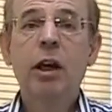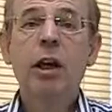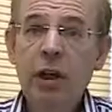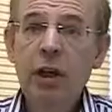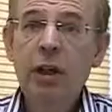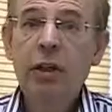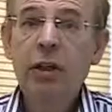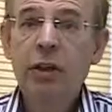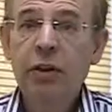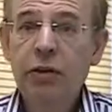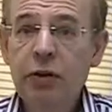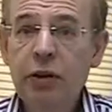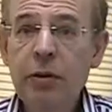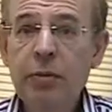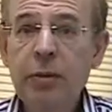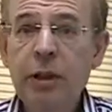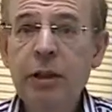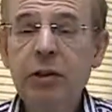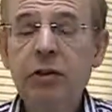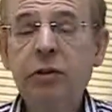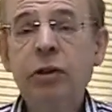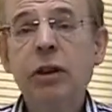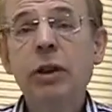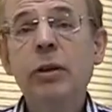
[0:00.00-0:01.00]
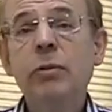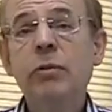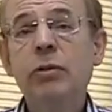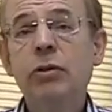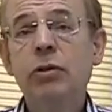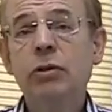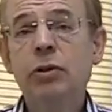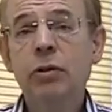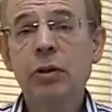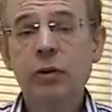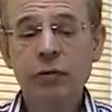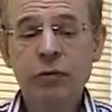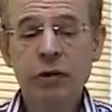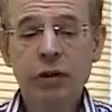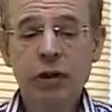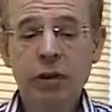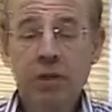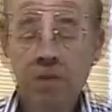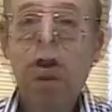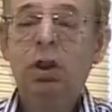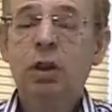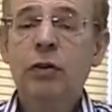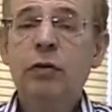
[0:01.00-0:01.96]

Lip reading: There are 3 main types of stop valve.